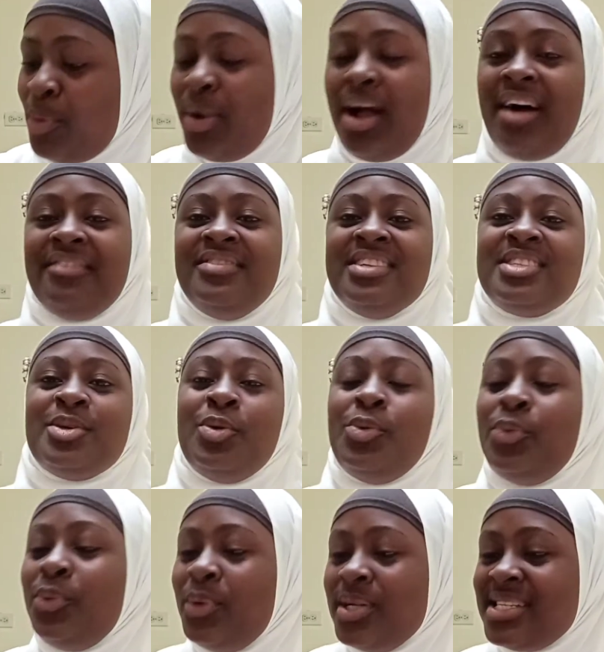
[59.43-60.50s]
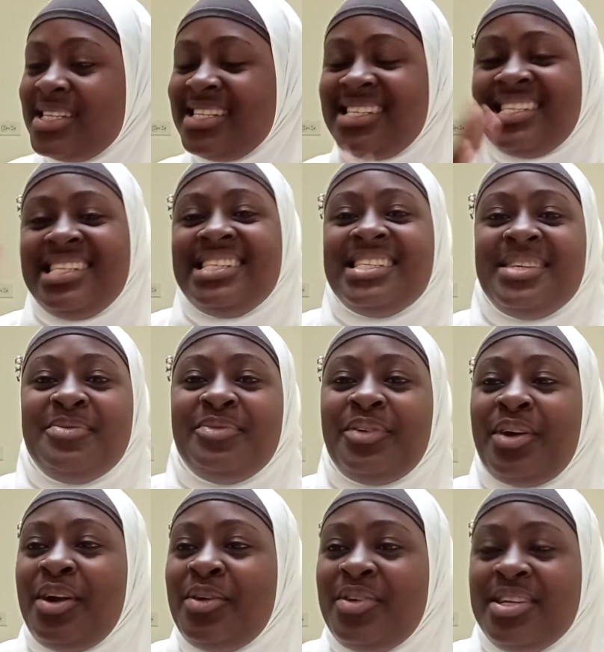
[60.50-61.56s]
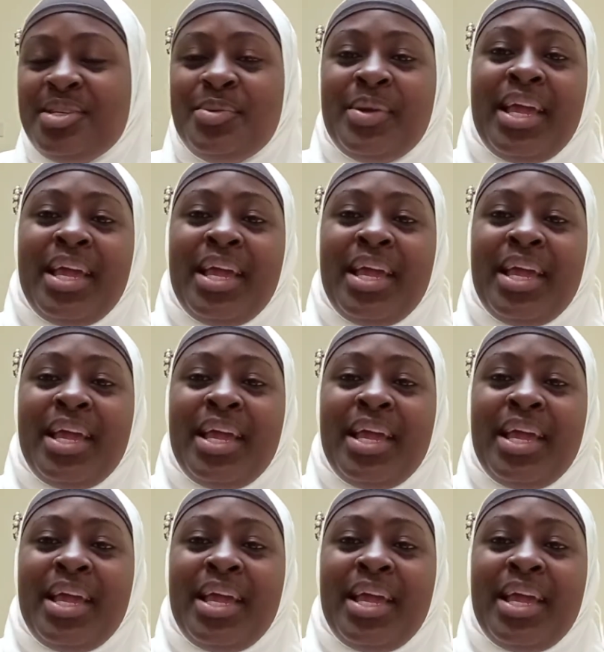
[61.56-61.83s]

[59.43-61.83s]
We have this whole system for a reason.